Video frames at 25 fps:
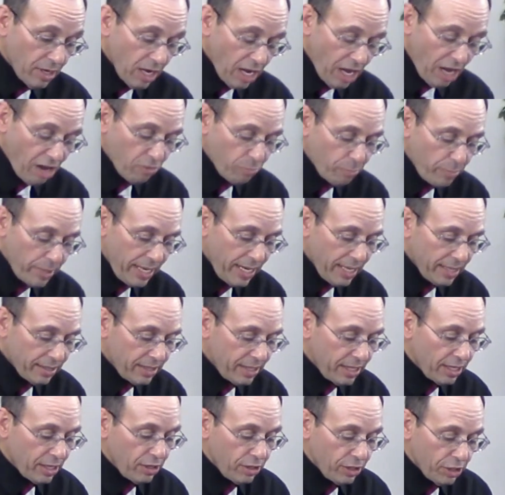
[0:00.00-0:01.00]
of being
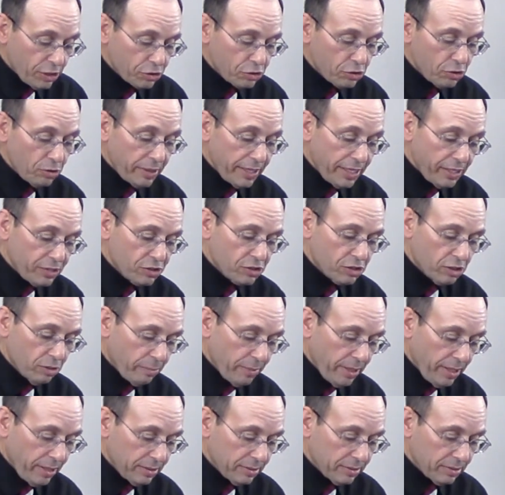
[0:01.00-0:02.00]
the initial
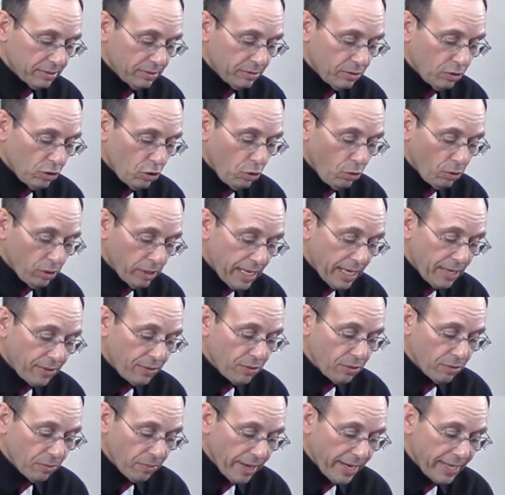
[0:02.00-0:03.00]
instrument who led
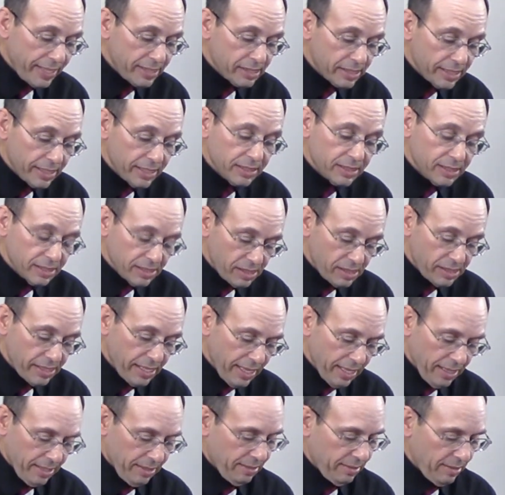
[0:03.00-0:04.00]
the race into
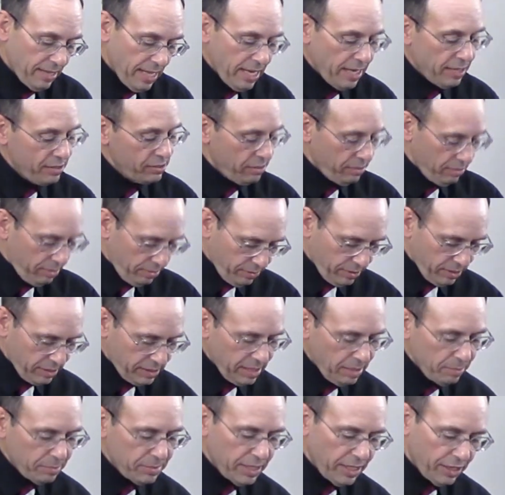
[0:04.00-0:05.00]
sin, that is, with the
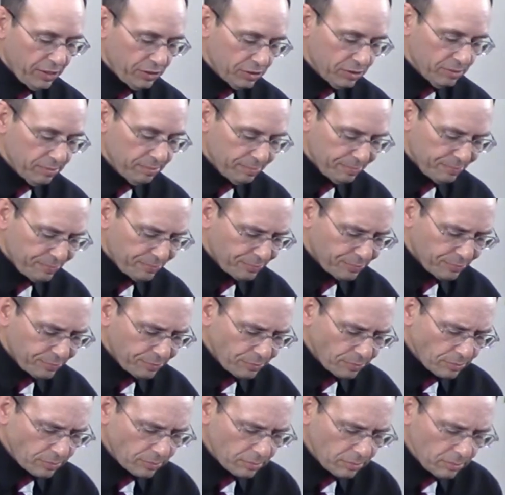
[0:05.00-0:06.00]
temptation,
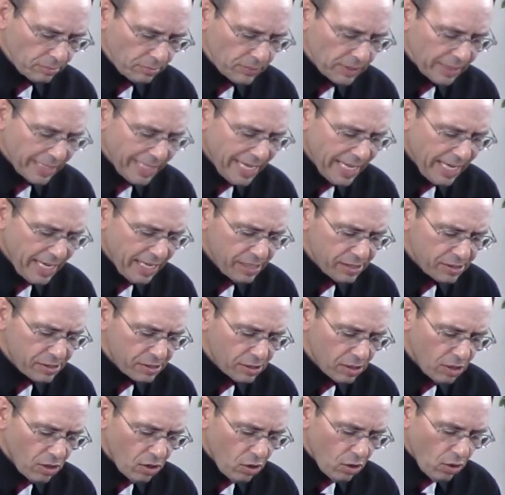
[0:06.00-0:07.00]
it
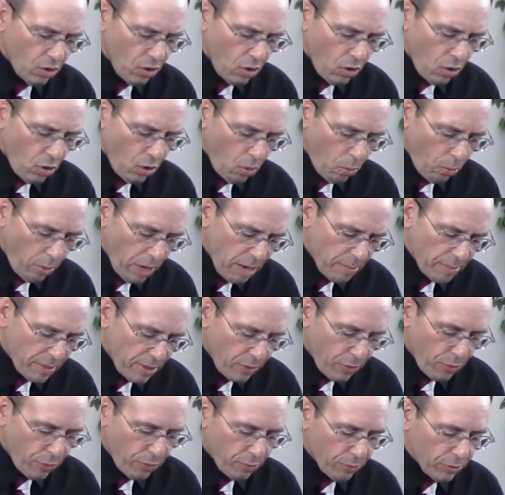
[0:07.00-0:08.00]
is
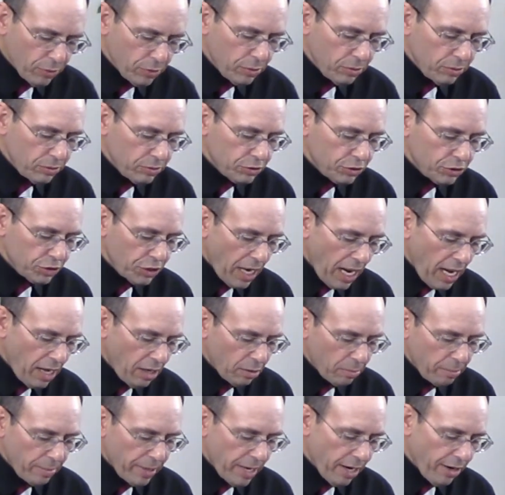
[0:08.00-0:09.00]
women through
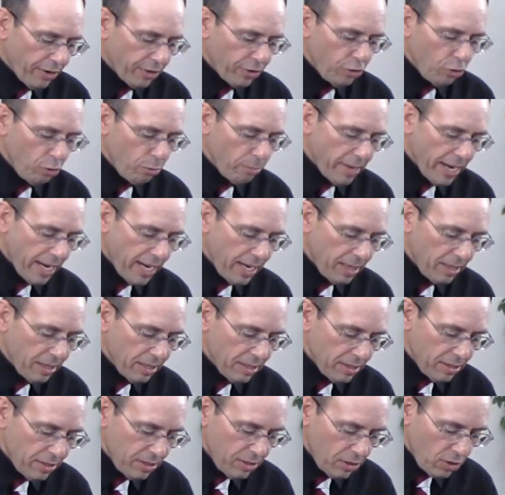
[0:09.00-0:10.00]
childbearing who
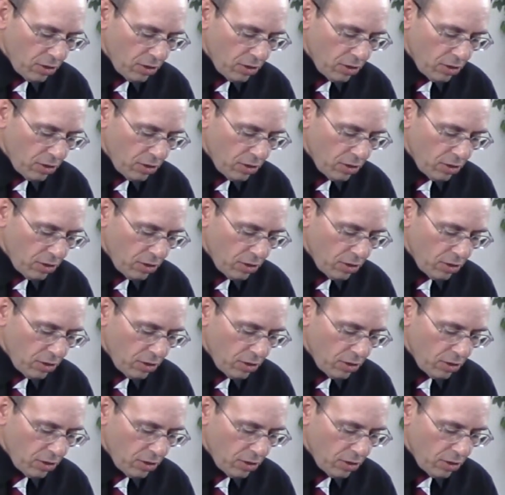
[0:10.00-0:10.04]
may